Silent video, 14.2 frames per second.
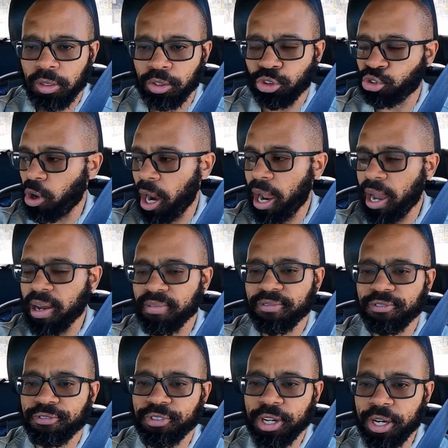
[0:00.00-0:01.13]
drive
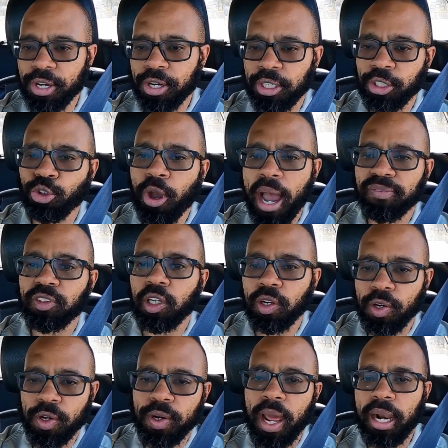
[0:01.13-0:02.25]
you have to
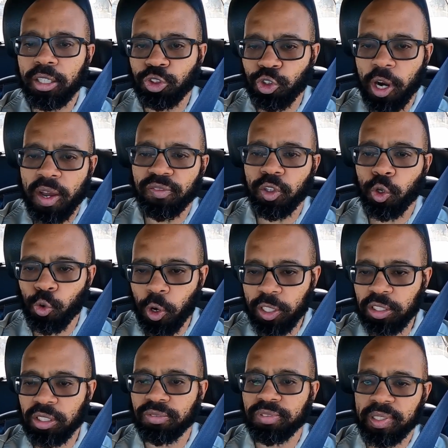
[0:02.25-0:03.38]
learn how to drive
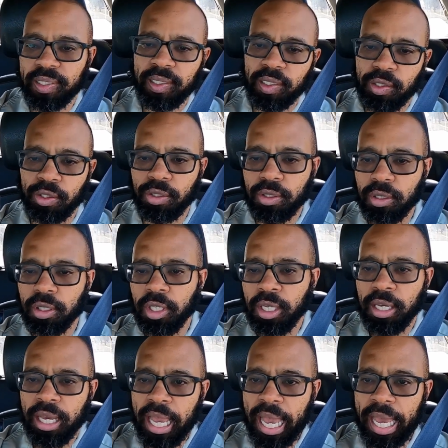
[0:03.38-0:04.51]
aggressively here.
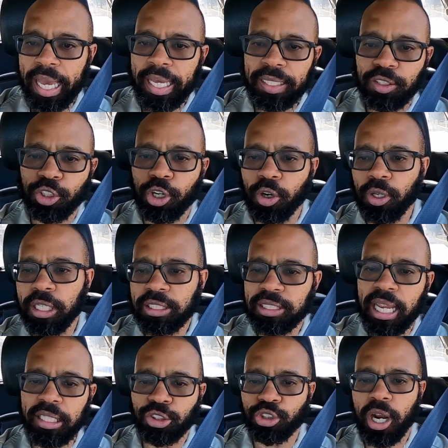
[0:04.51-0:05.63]
And, you know, it's
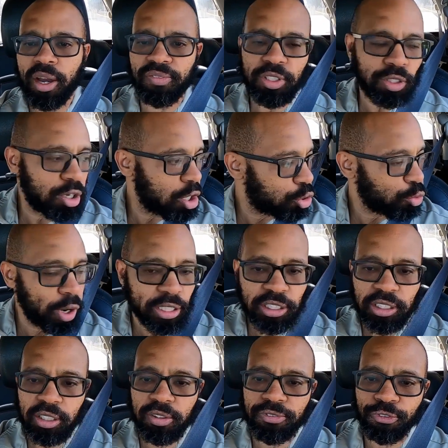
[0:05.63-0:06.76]
not driving
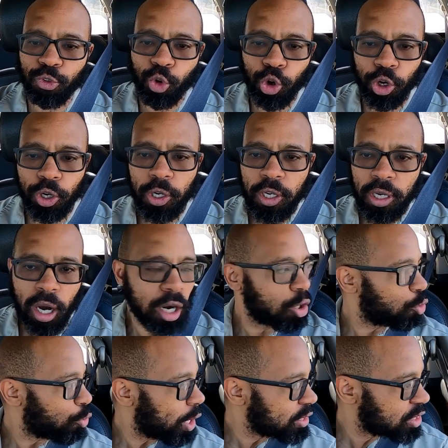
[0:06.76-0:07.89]
aggressive for
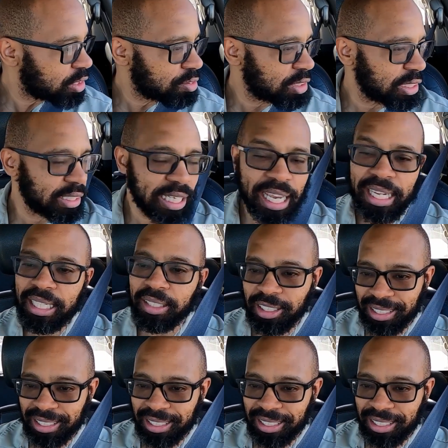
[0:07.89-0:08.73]
aggressive sake.